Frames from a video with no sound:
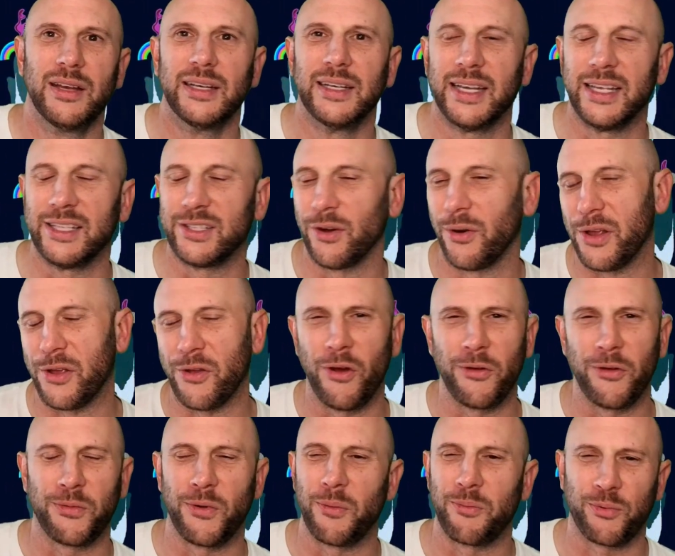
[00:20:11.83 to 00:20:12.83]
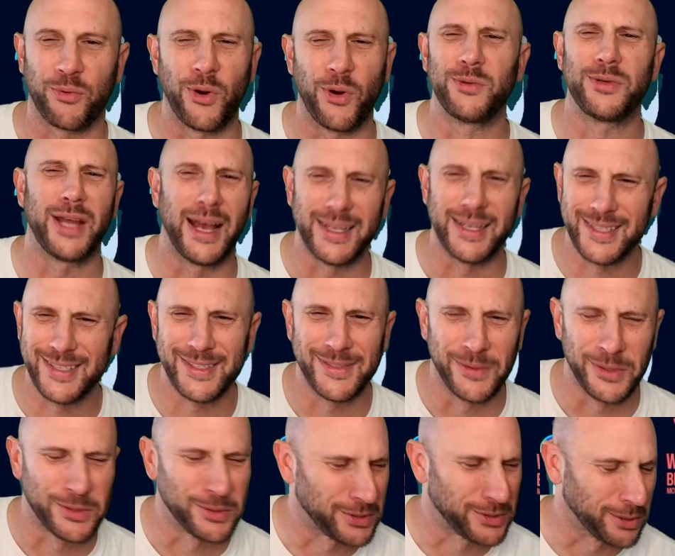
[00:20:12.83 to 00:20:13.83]
He's already called for a protest,
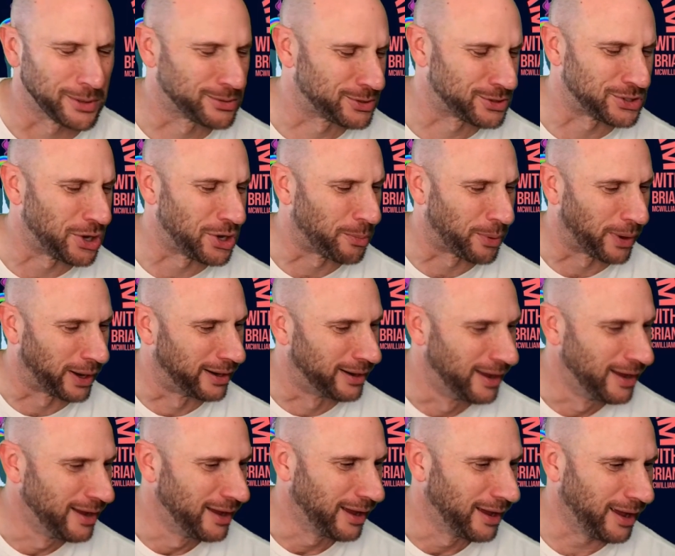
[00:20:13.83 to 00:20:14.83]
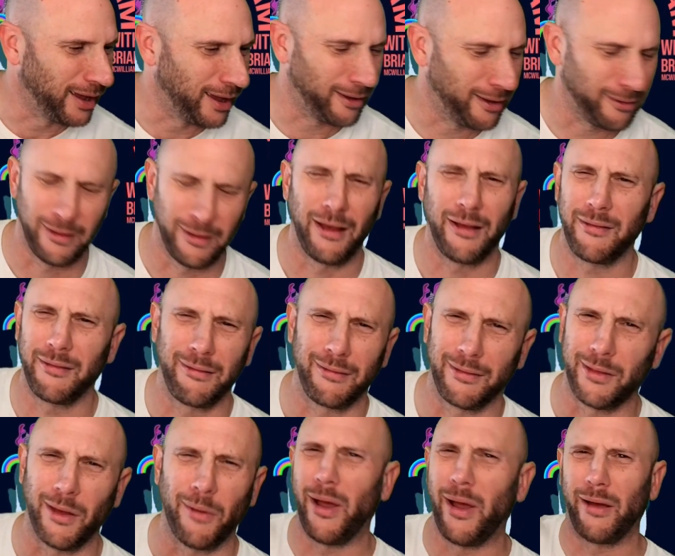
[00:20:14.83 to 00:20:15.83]
which was so stupid. Uh,
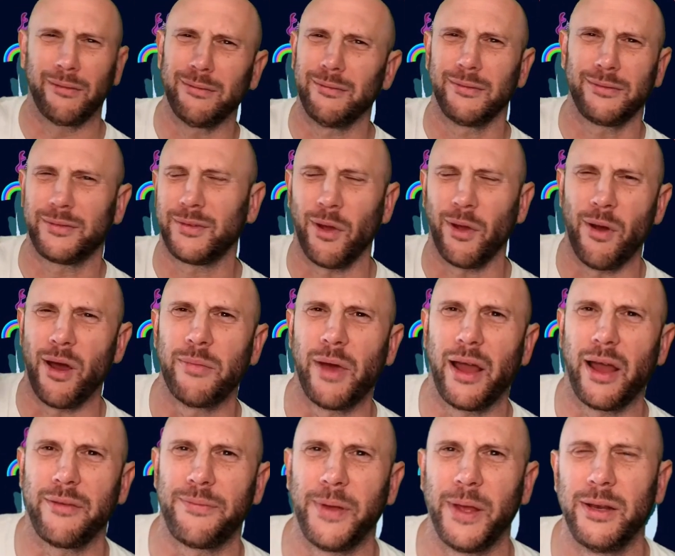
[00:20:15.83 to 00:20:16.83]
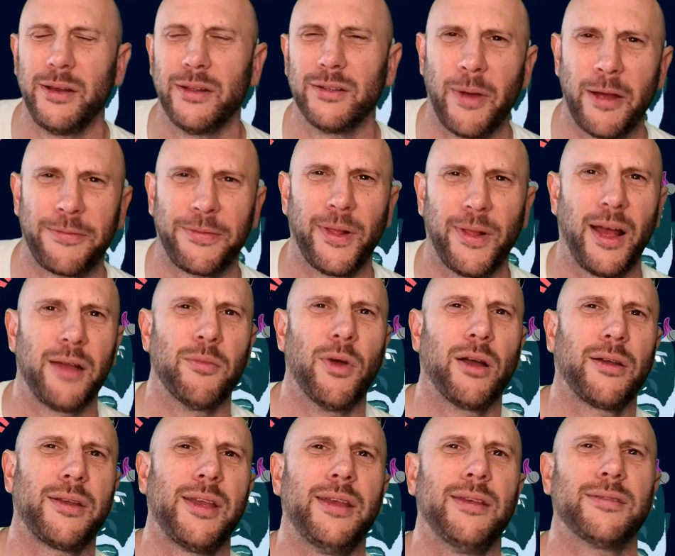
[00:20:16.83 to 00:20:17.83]
go out and go out, my opinions, my flying
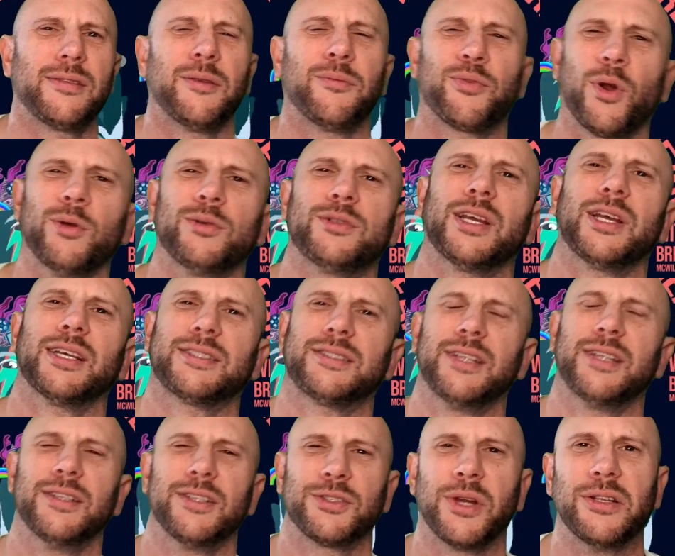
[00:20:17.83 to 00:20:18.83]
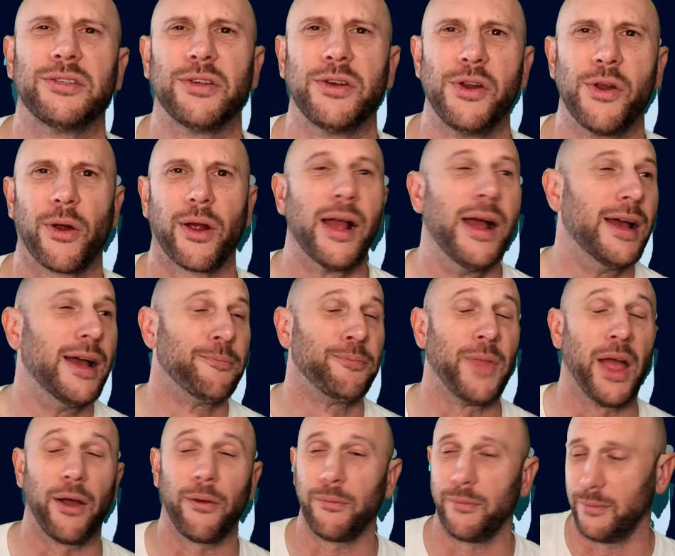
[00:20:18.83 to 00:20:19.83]
monkeys, and protest in the streets of New York.
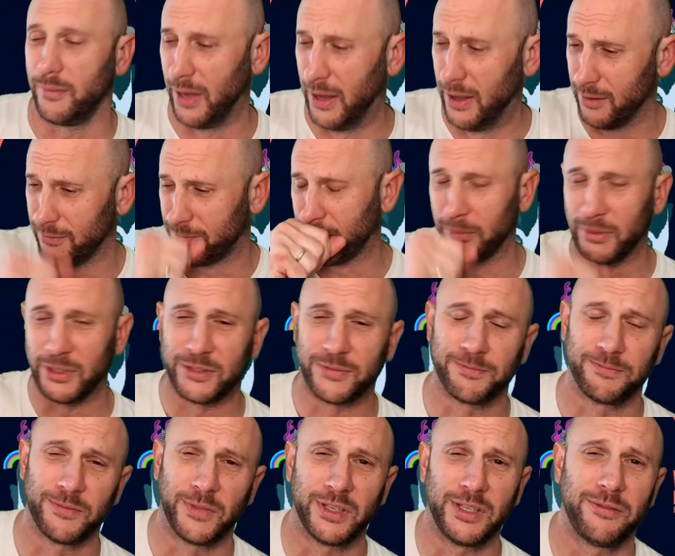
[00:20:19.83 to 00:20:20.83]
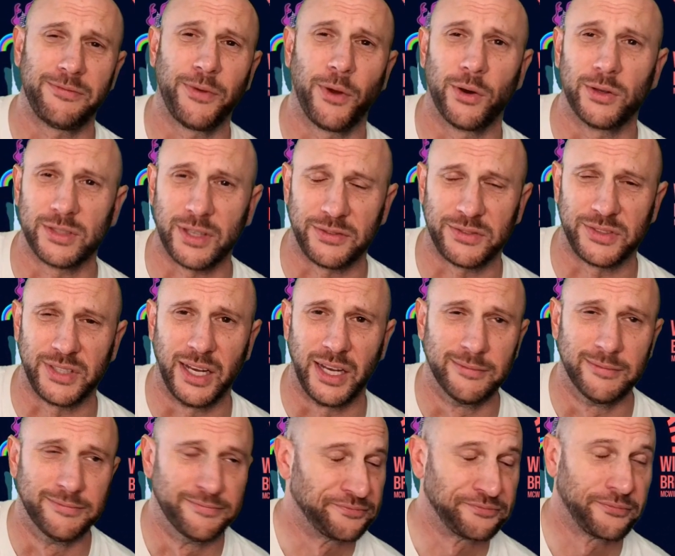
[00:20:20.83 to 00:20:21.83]
Now, from this, the photos I've
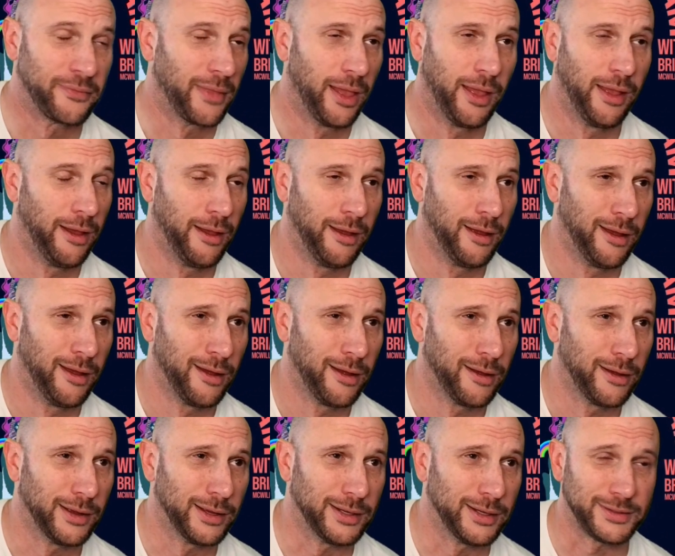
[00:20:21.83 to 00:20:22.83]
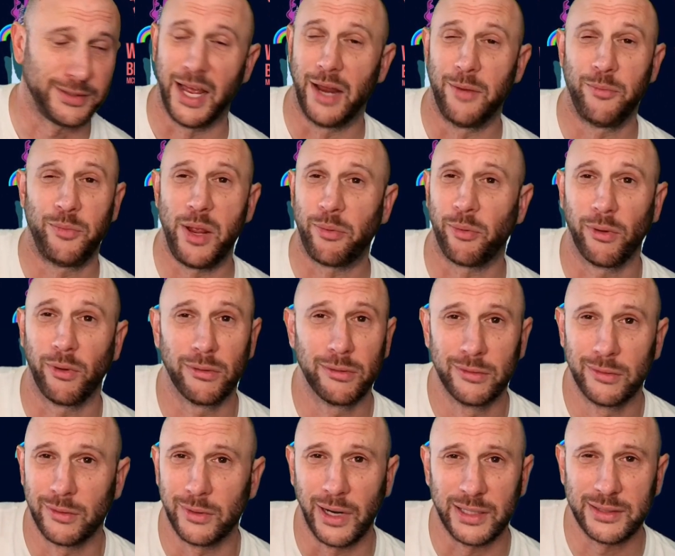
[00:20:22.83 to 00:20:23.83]
seen, ten
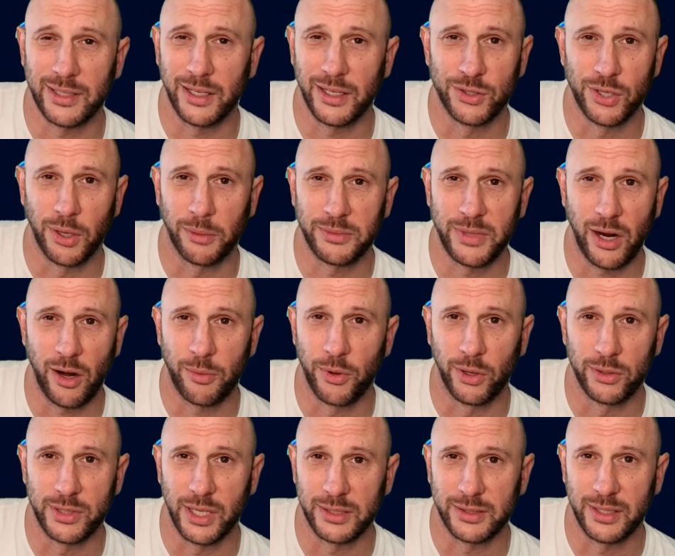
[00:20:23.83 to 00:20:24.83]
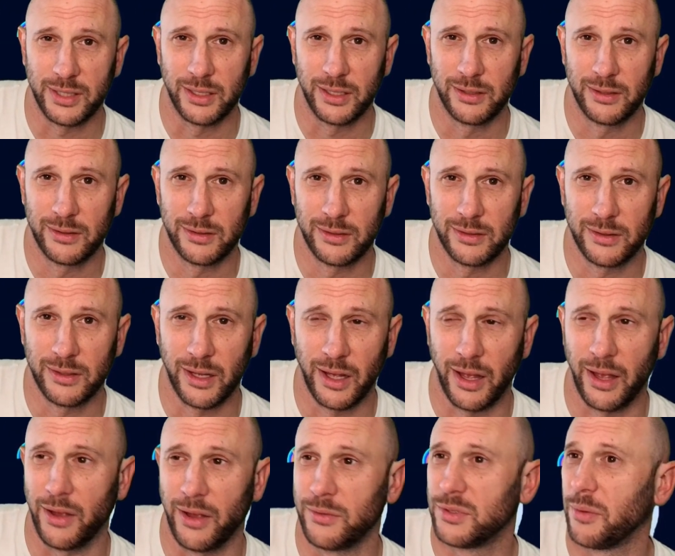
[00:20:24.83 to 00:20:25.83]
people were outside Trump Tower protesting.
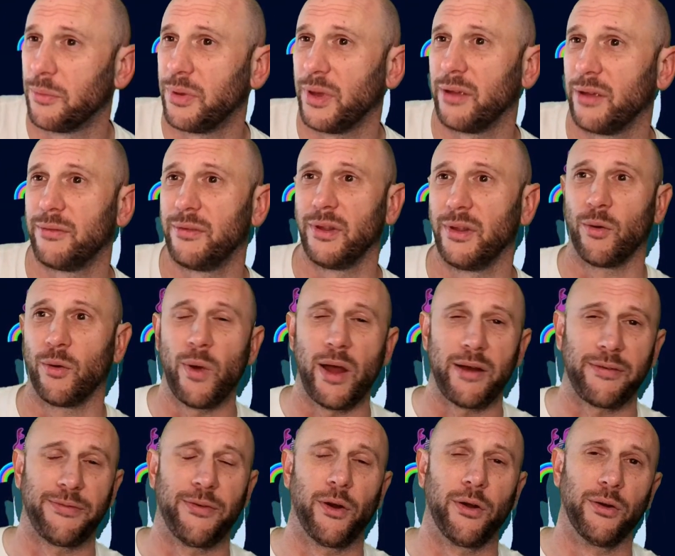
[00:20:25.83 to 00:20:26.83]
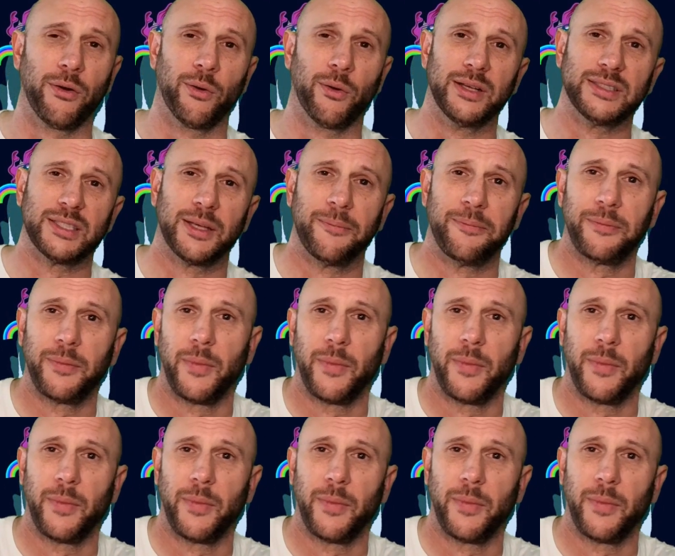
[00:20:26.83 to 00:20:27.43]
It was a big, you know, wet fart noise.